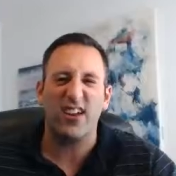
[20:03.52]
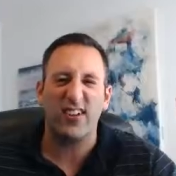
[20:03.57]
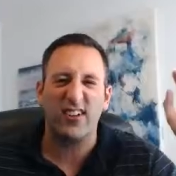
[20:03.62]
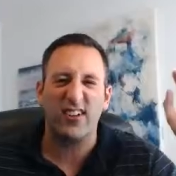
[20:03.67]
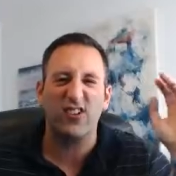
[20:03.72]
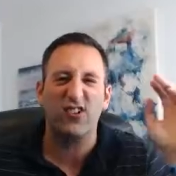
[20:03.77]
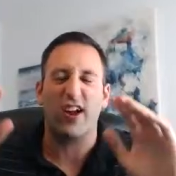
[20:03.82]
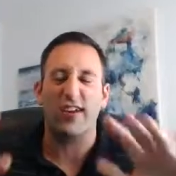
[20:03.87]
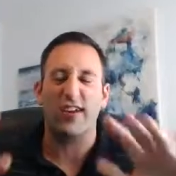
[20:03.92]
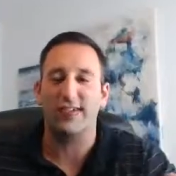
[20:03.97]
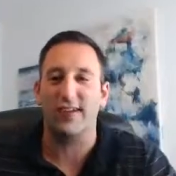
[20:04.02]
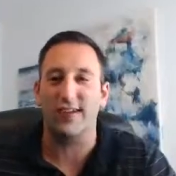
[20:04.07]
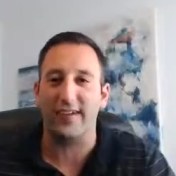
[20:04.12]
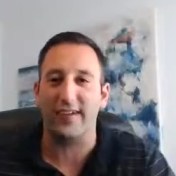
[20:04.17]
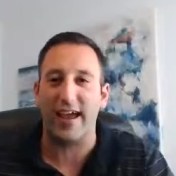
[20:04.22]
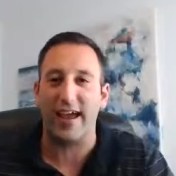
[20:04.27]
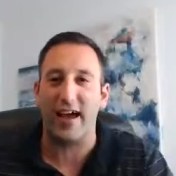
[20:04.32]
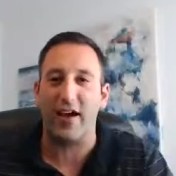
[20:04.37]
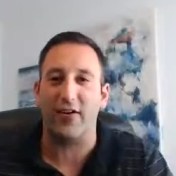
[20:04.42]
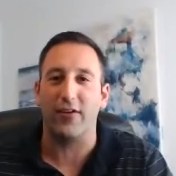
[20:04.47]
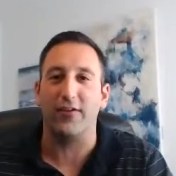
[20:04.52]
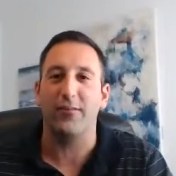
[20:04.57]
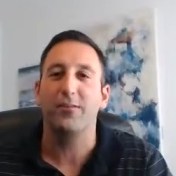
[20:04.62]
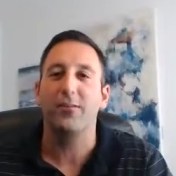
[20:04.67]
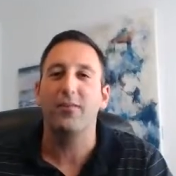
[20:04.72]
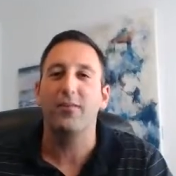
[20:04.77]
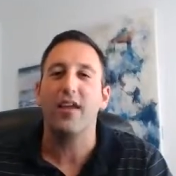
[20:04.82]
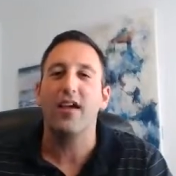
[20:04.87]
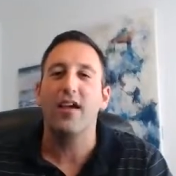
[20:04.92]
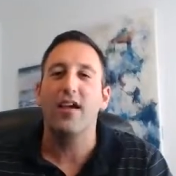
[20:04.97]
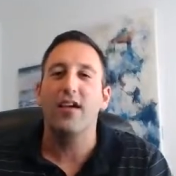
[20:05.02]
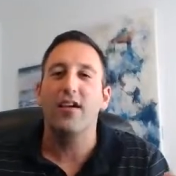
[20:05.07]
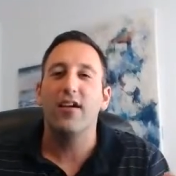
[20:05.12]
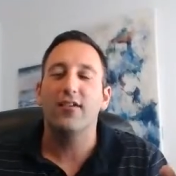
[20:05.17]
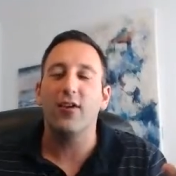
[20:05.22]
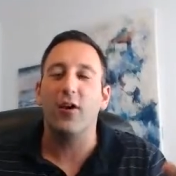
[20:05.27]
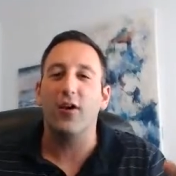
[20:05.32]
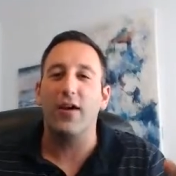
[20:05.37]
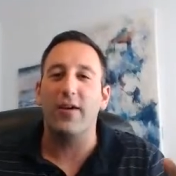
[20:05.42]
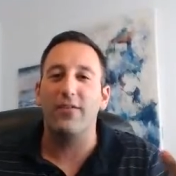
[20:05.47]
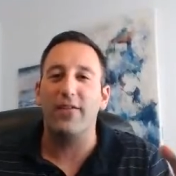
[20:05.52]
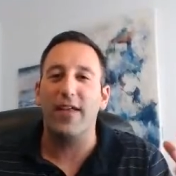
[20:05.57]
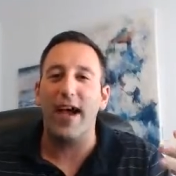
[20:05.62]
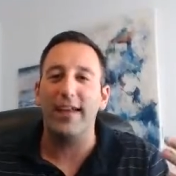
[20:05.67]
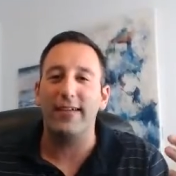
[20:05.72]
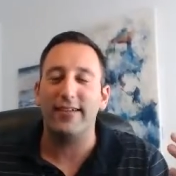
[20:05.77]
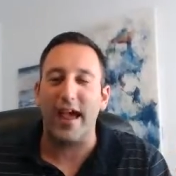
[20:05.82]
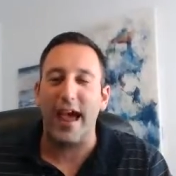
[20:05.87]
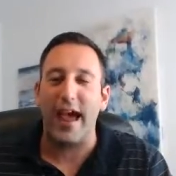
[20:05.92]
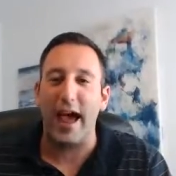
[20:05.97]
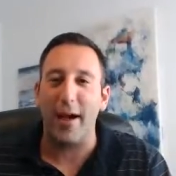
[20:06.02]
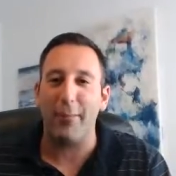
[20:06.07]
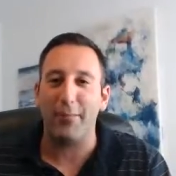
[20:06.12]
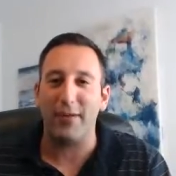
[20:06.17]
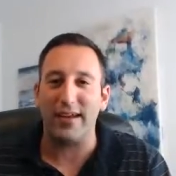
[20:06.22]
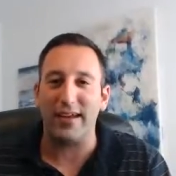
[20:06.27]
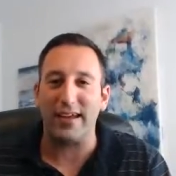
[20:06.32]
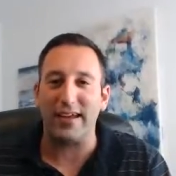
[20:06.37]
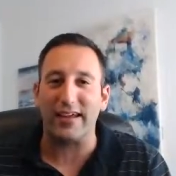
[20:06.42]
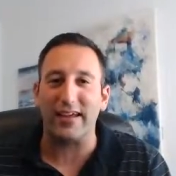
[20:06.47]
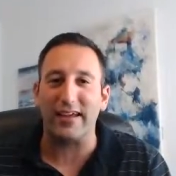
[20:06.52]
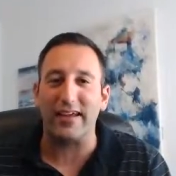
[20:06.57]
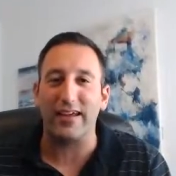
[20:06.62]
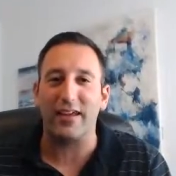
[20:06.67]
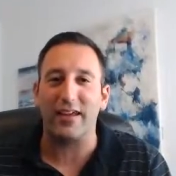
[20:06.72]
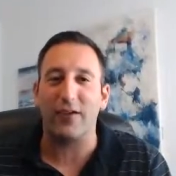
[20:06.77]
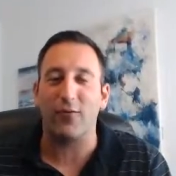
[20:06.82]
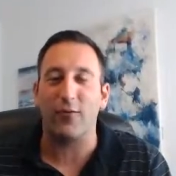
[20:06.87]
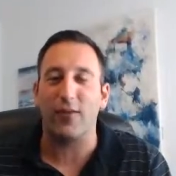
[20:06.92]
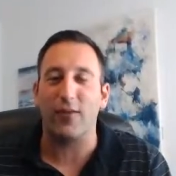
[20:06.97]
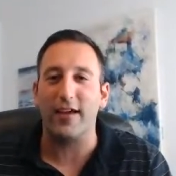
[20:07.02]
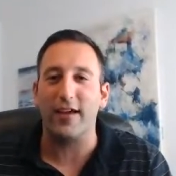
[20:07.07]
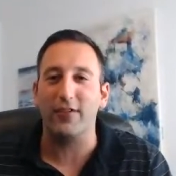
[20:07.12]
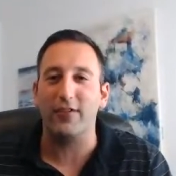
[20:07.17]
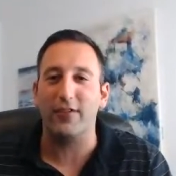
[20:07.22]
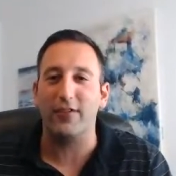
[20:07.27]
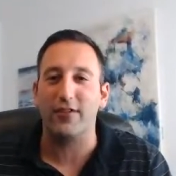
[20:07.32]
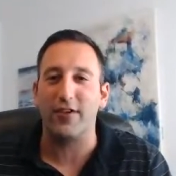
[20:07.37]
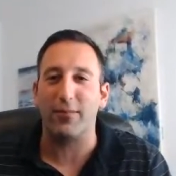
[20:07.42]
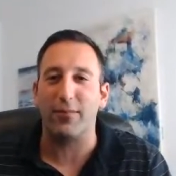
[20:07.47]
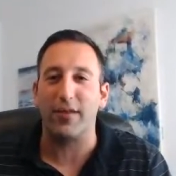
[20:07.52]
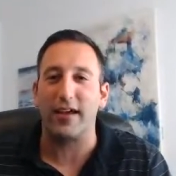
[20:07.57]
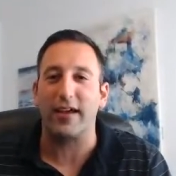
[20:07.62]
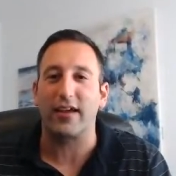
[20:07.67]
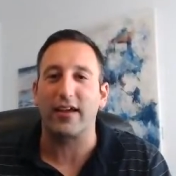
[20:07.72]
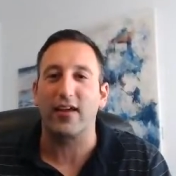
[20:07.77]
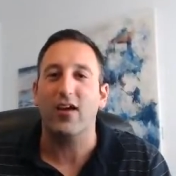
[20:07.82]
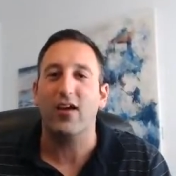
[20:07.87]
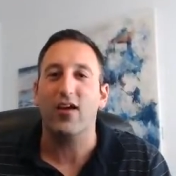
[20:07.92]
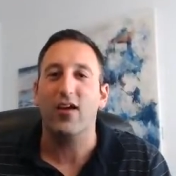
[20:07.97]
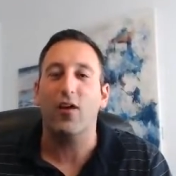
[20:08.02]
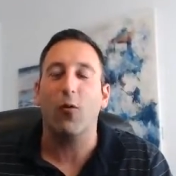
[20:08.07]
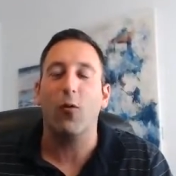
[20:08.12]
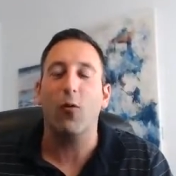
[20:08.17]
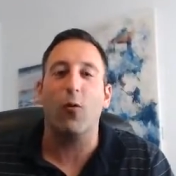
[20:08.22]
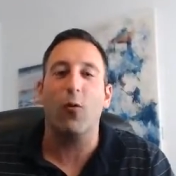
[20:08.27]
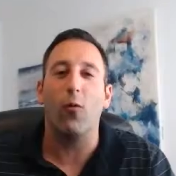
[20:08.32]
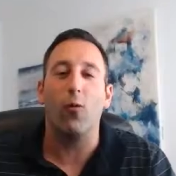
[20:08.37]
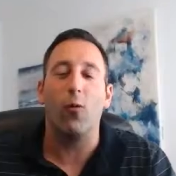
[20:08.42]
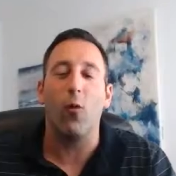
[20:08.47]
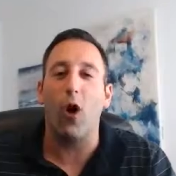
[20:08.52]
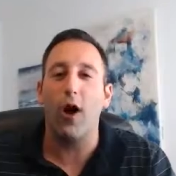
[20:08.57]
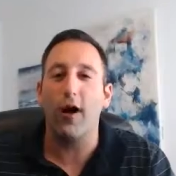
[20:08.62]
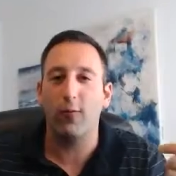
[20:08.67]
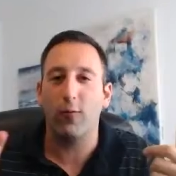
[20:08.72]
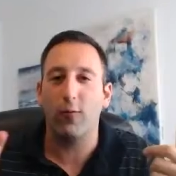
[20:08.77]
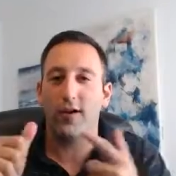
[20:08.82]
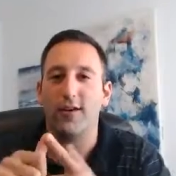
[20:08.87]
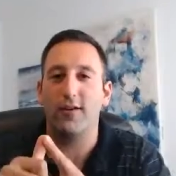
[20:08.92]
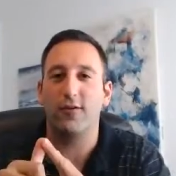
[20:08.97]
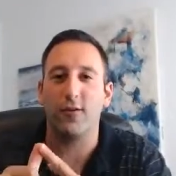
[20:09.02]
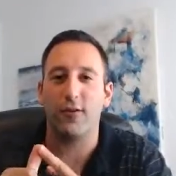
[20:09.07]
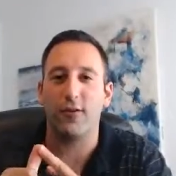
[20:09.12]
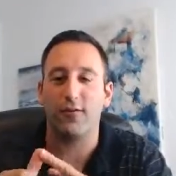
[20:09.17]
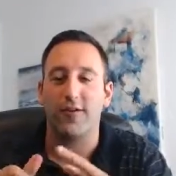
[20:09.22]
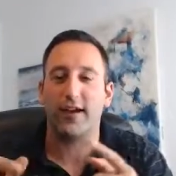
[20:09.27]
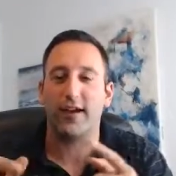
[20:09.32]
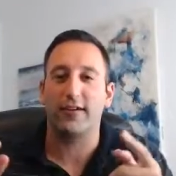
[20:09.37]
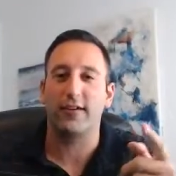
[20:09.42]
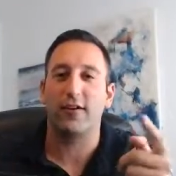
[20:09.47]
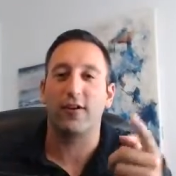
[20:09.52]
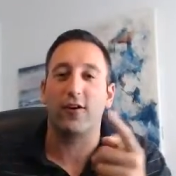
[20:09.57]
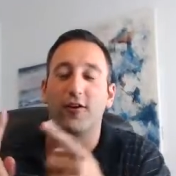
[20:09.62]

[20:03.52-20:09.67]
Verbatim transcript: shuts it down. So yeah. if that's happening in a relationship, like one, what do you do to fix it?